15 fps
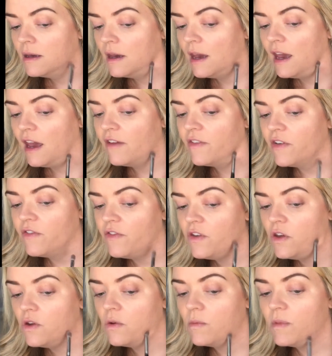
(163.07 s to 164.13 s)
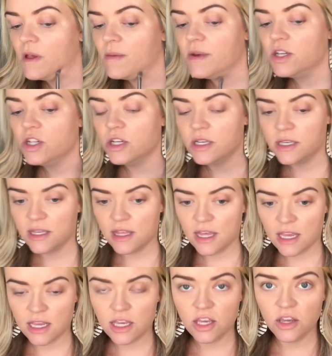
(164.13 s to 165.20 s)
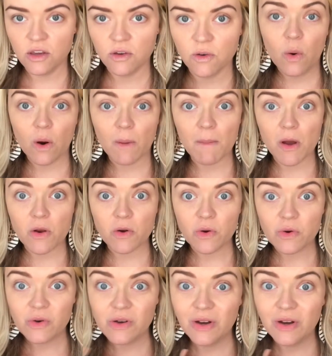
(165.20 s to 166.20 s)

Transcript: I have a few blemishes, thank you, hormonal